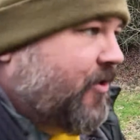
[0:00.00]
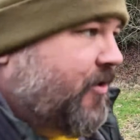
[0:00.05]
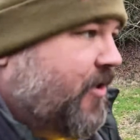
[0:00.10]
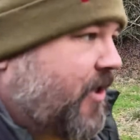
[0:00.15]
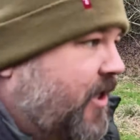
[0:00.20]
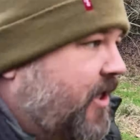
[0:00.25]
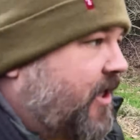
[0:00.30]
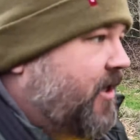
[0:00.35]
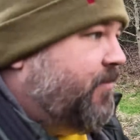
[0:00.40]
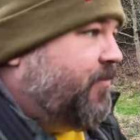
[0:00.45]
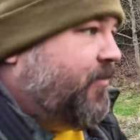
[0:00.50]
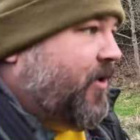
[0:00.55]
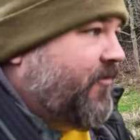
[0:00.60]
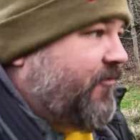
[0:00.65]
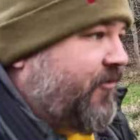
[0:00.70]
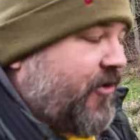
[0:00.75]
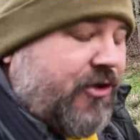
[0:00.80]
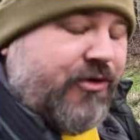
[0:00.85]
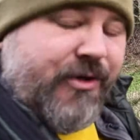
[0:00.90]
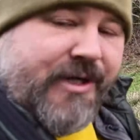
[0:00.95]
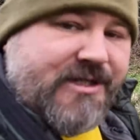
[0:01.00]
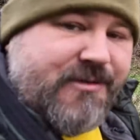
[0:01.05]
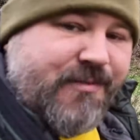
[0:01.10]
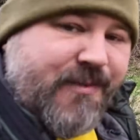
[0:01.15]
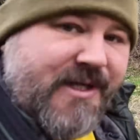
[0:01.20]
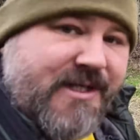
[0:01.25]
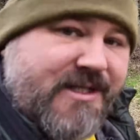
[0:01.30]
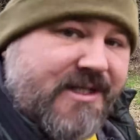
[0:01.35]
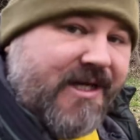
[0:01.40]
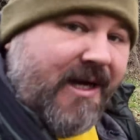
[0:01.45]
for
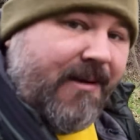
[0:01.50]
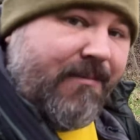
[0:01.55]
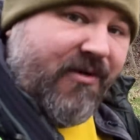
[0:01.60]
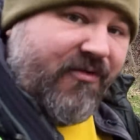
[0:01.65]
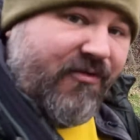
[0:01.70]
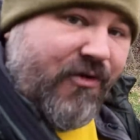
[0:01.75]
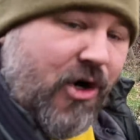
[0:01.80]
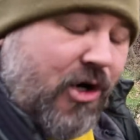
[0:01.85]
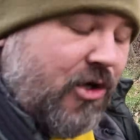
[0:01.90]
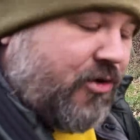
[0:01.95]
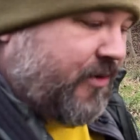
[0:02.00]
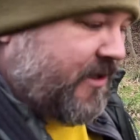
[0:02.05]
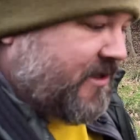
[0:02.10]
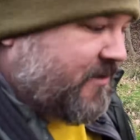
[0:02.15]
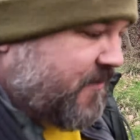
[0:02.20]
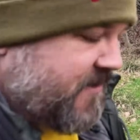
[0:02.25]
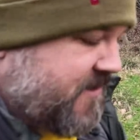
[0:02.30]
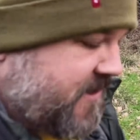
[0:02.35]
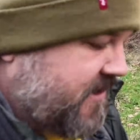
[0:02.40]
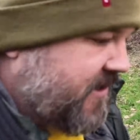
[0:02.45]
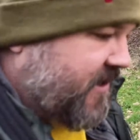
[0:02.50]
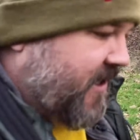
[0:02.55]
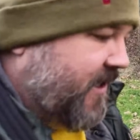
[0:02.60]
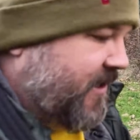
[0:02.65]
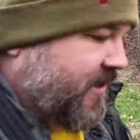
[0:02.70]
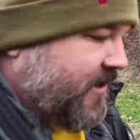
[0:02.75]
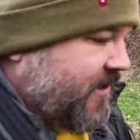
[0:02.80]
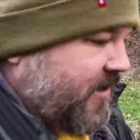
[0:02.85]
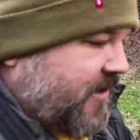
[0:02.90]
Christmas and before Christmas in the